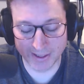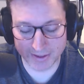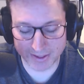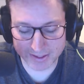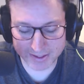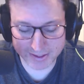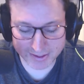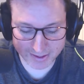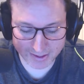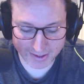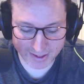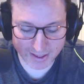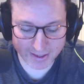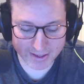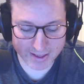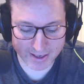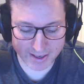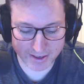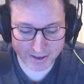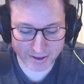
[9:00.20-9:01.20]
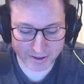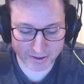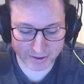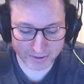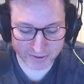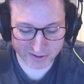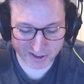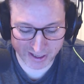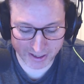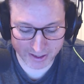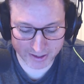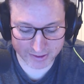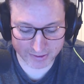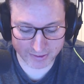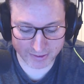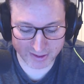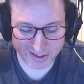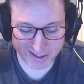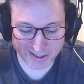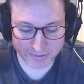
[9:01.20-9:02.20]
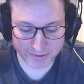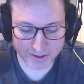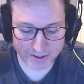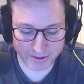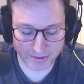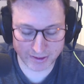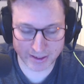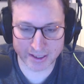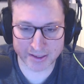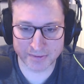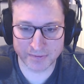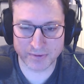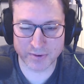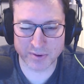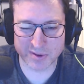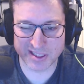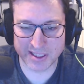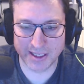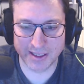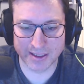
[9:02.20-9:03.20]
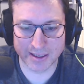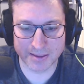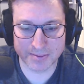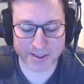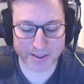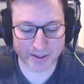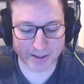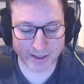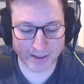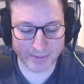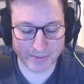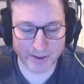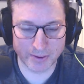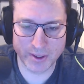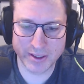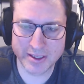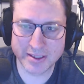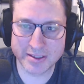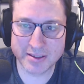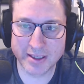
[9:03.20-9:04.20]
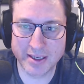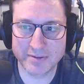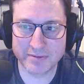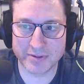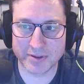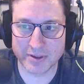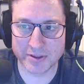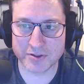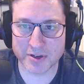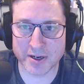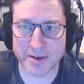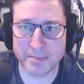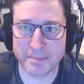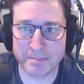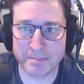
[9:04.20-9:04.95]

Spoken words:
is the thing that I know, right? So this was 2014 I'm talking about. When did Titanfall drop?